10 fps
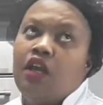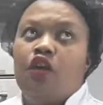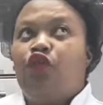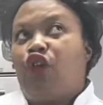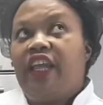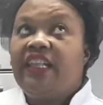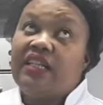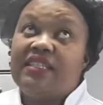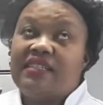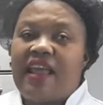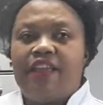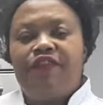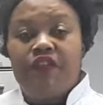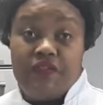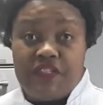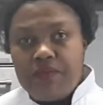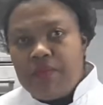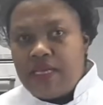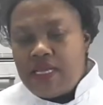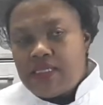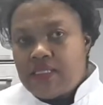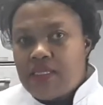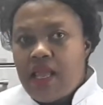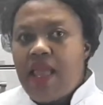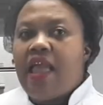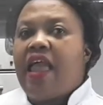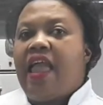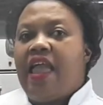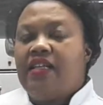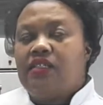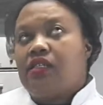for at least like 15 minutes at